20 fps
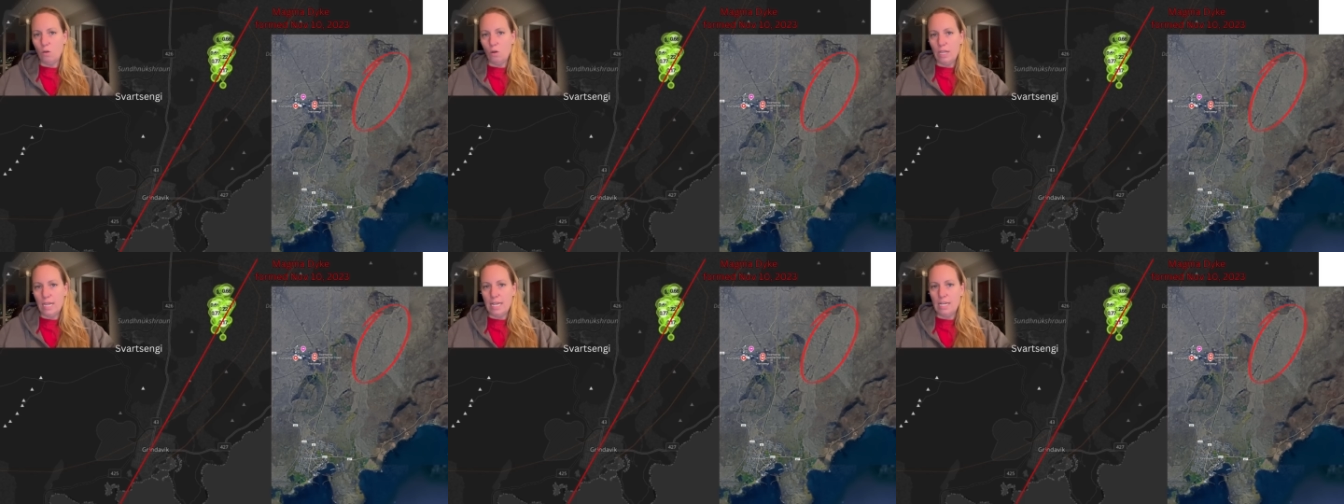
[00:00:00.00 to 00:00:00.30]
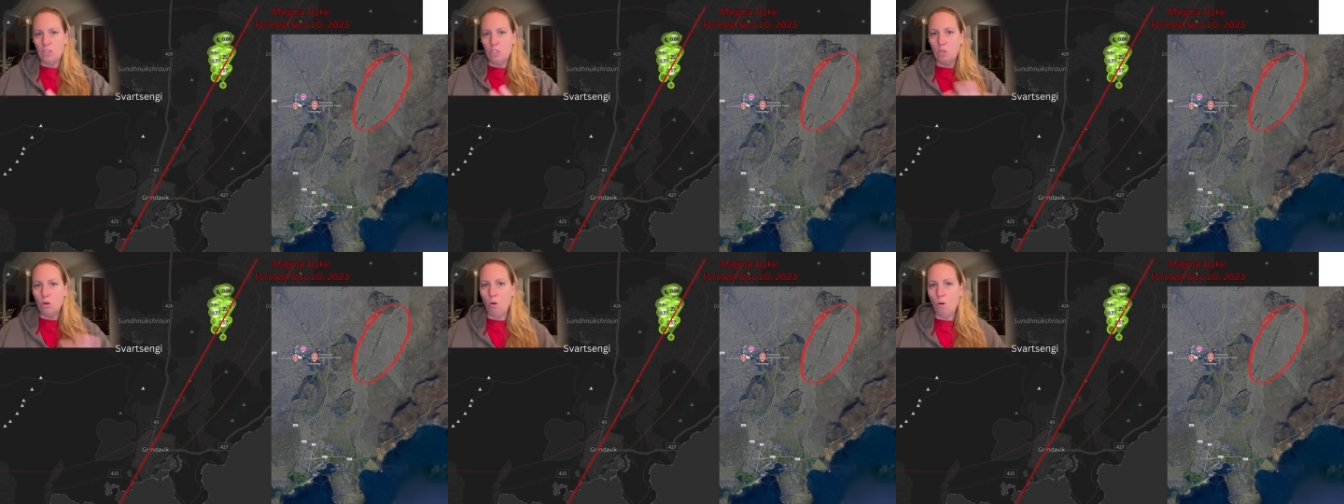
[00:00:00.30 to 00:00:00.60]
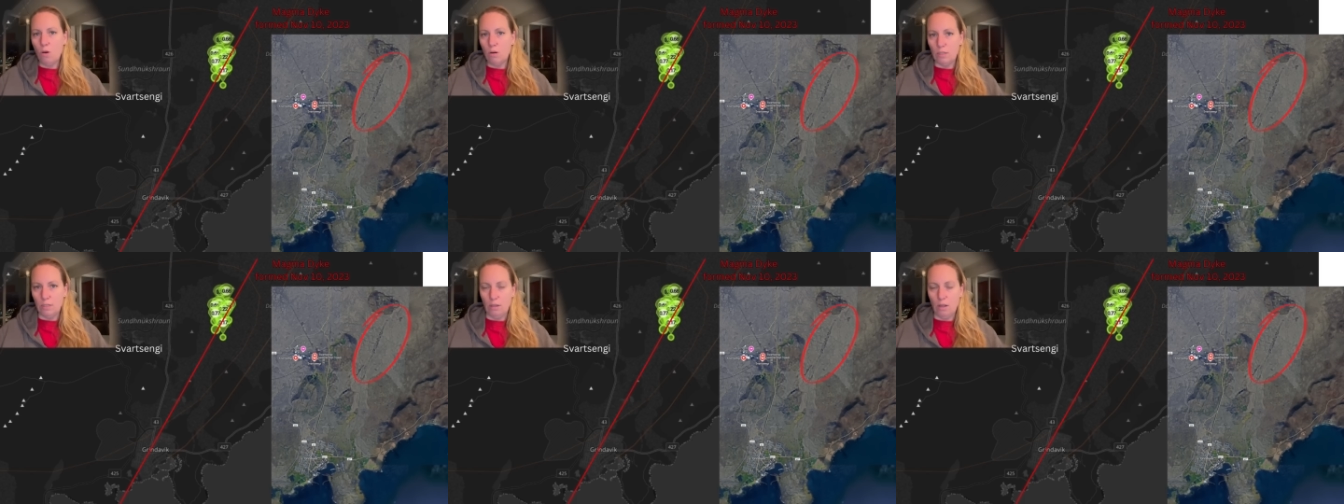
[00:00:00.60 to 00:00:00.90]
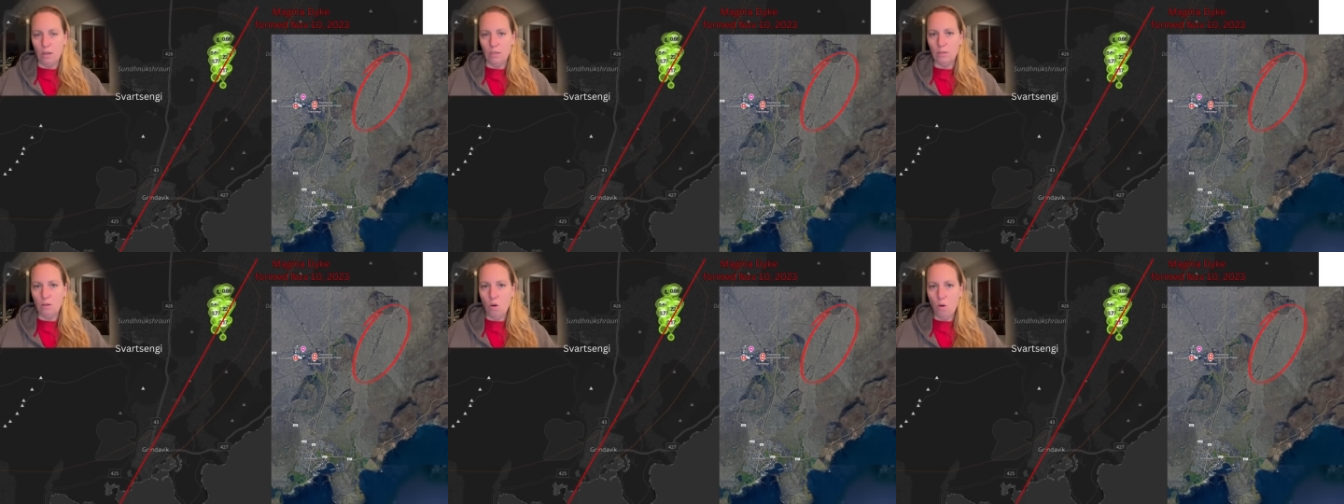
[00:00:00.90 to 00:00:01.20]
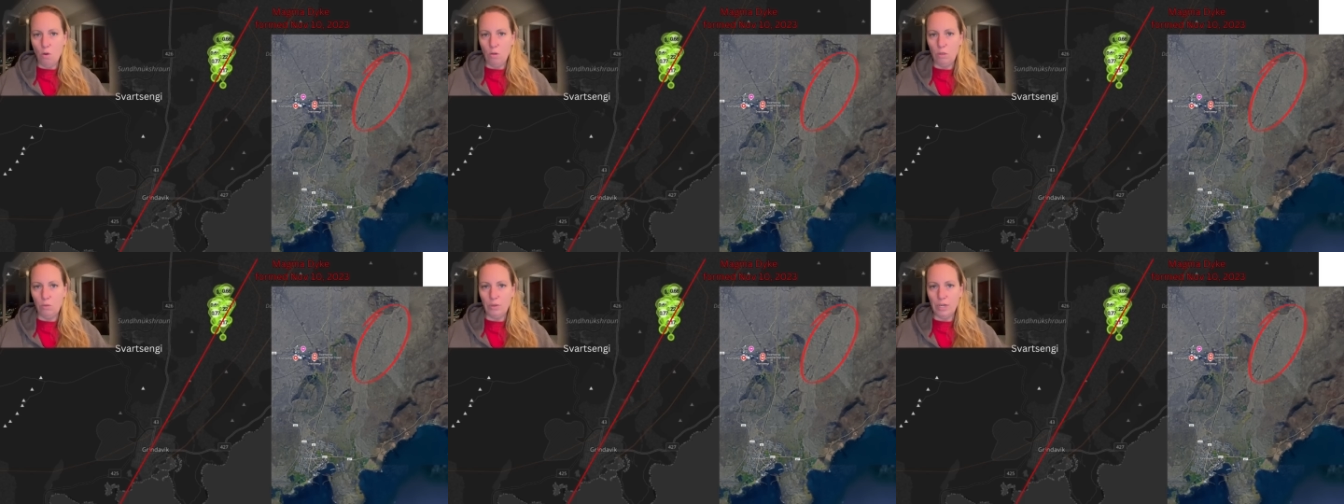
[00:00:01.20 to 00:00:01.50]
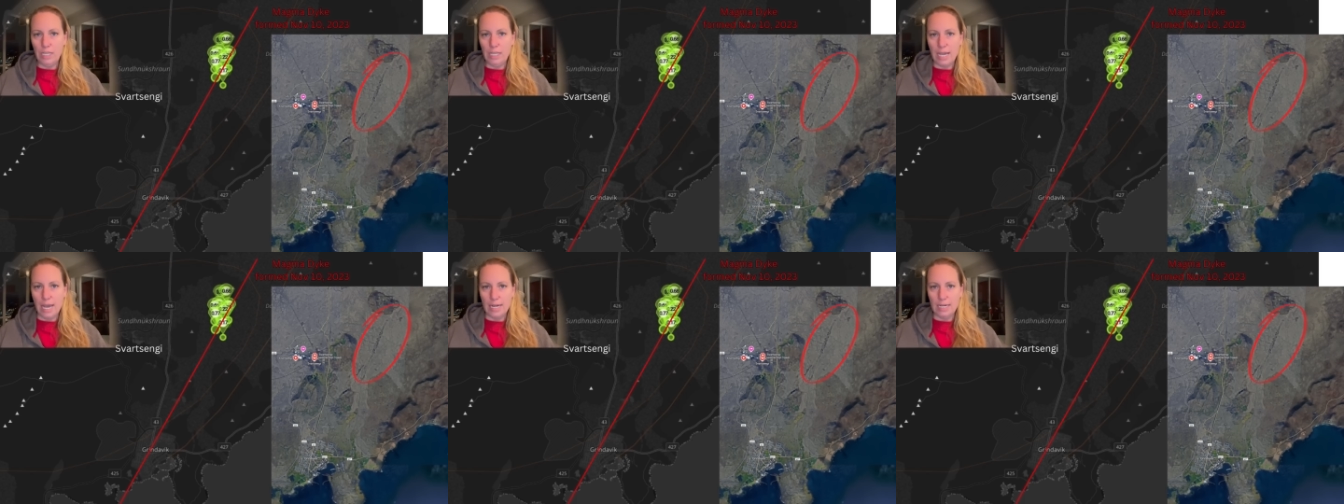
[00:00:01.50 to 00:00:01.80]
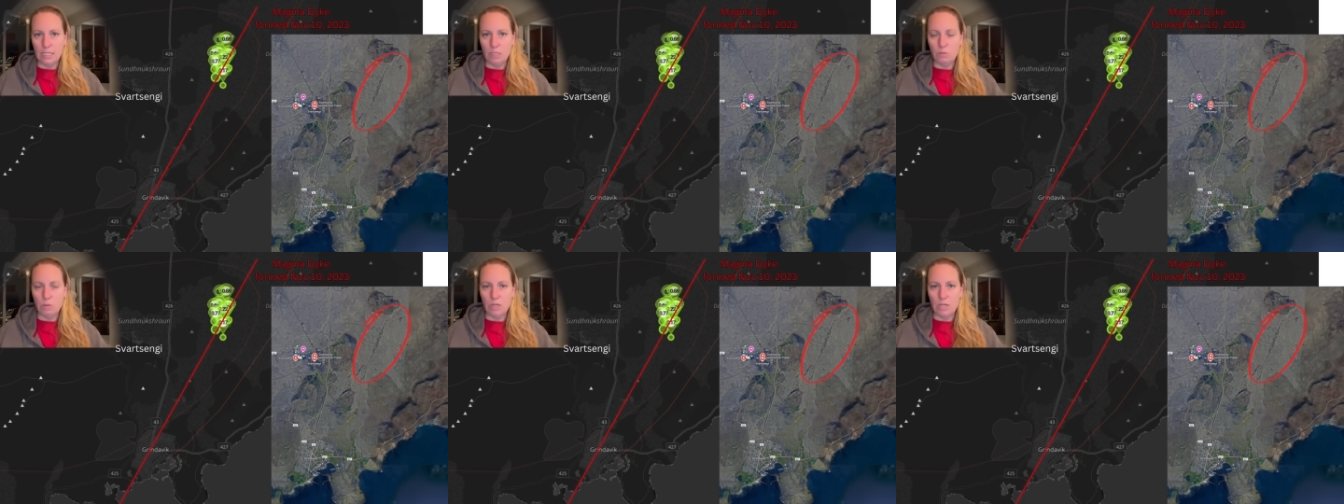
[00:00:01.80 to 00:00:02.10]
in total on the whole
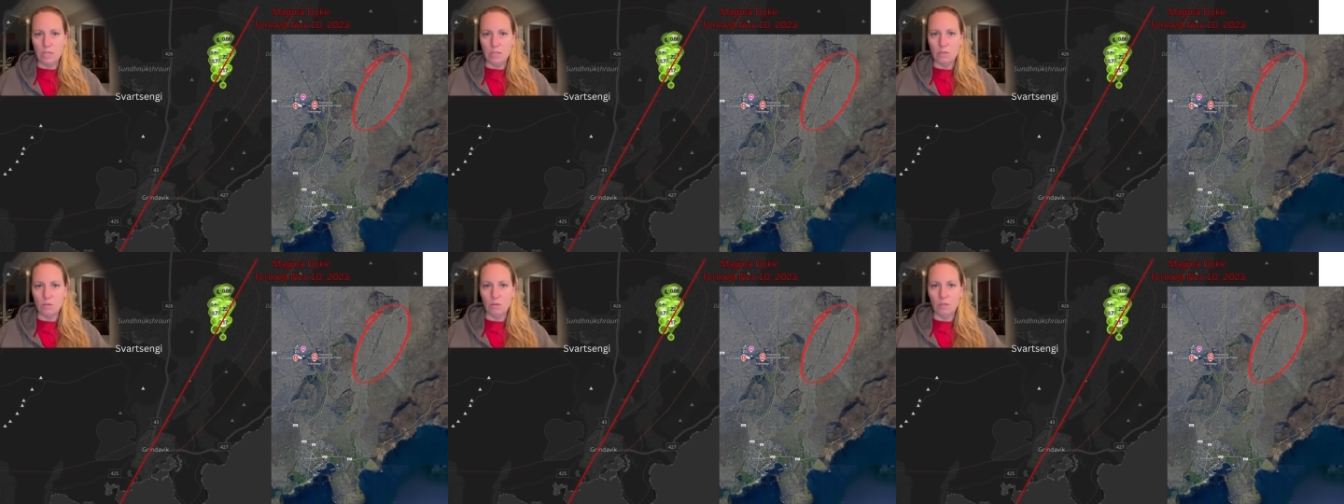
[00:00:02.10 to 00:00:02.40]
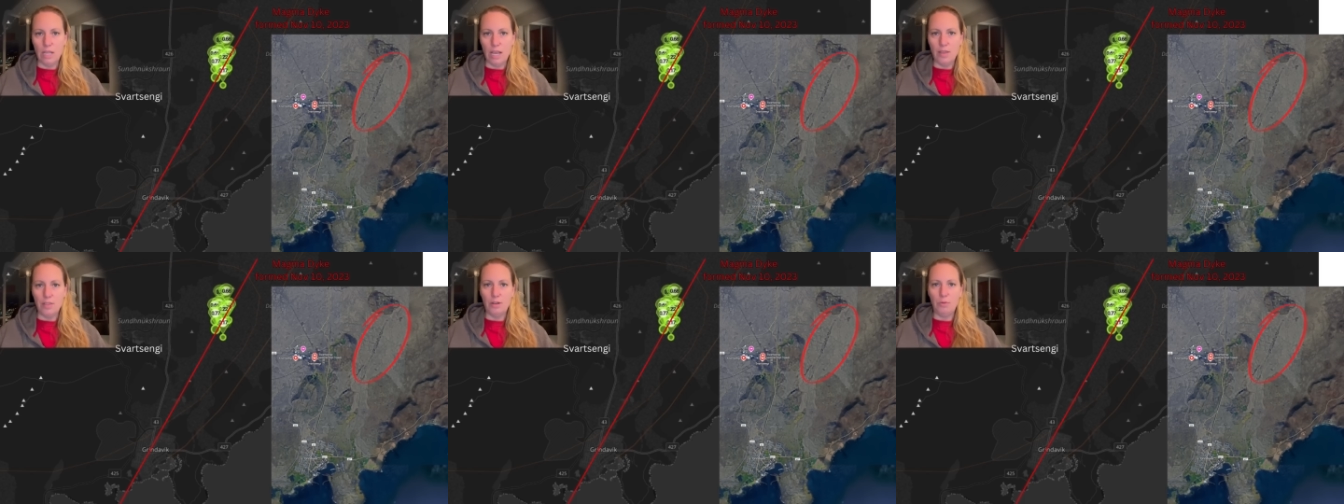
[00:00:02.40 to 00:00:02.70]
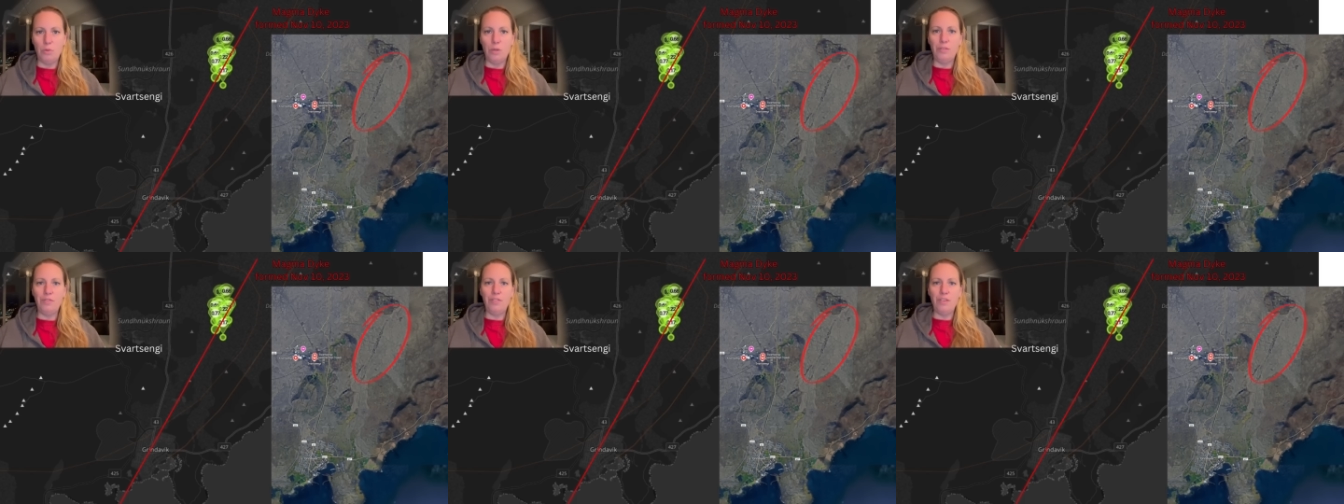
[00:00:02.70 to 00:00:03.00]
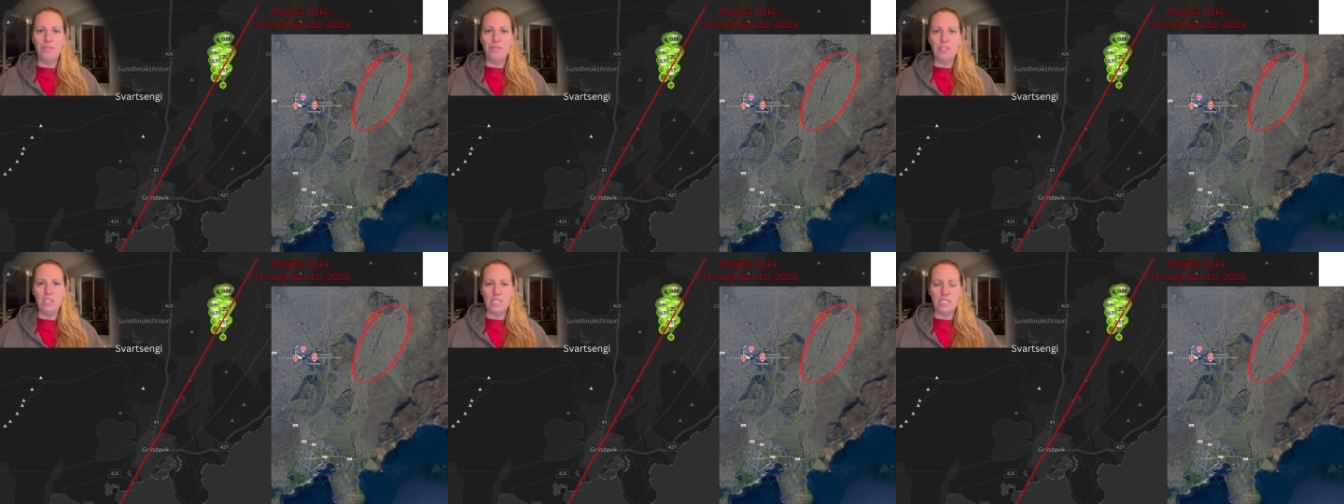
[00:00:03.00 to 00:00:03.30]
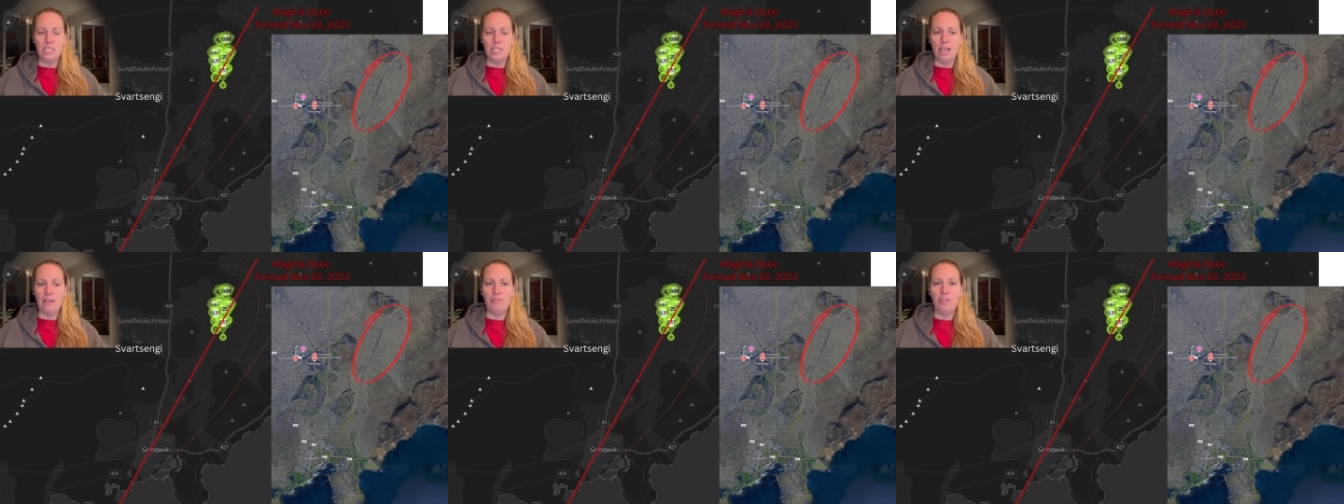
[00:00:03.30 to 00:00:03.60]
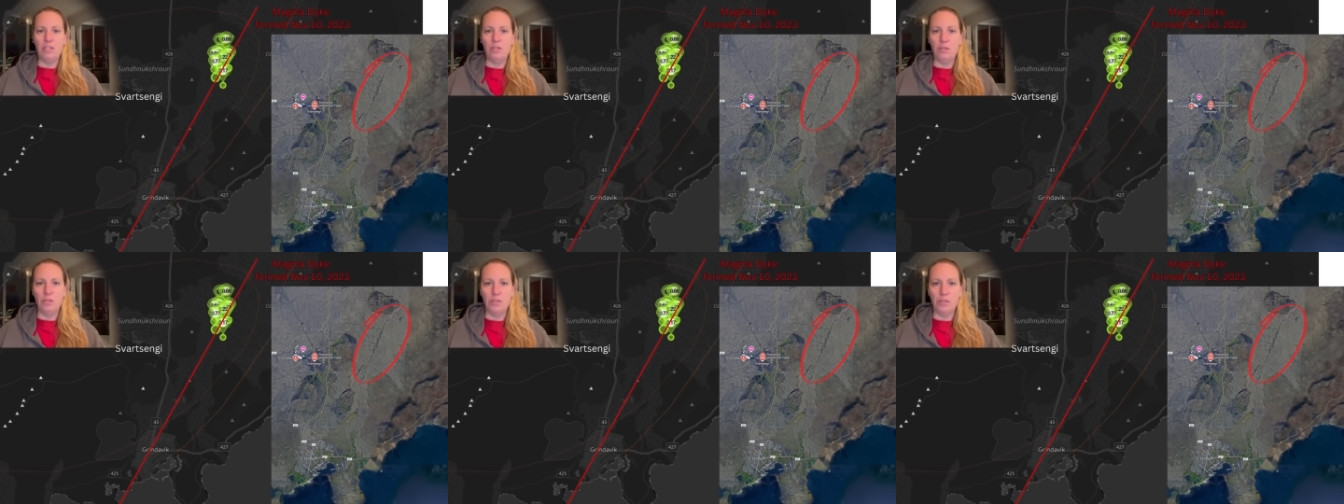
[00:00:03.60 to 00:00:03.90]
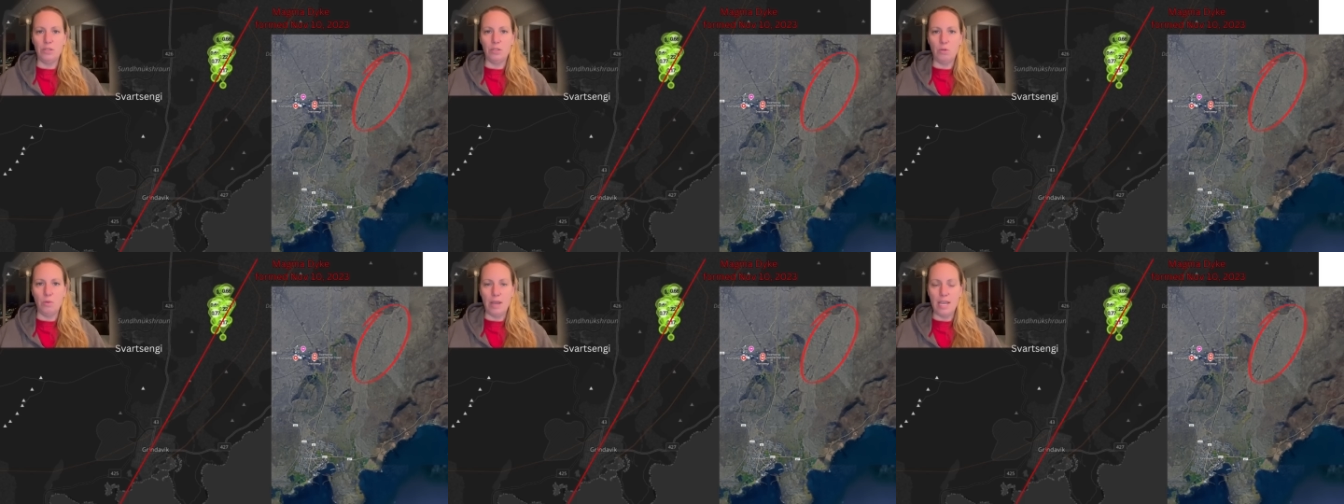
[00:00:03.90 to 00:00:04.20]
Reykjanes Peninsula, there were 57
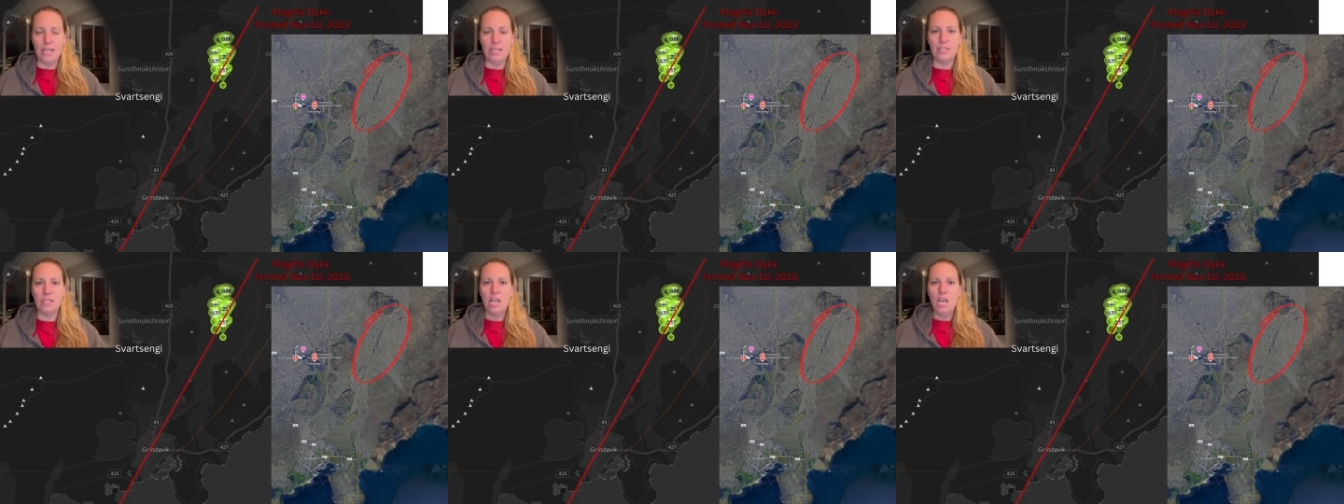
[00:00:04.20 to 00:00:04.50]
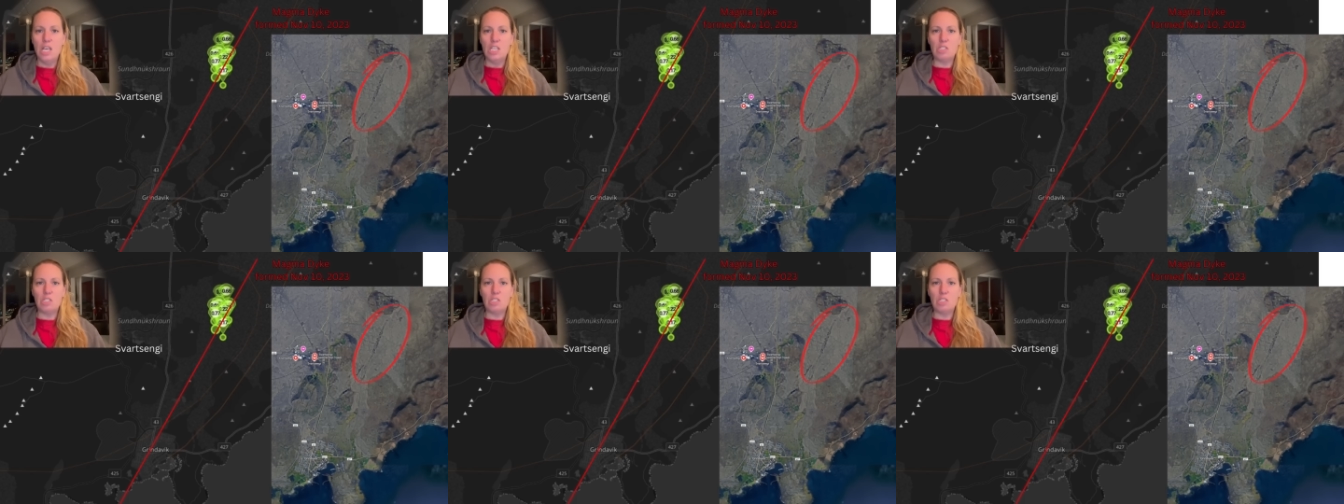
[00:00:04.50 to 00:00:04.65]
earthquakes.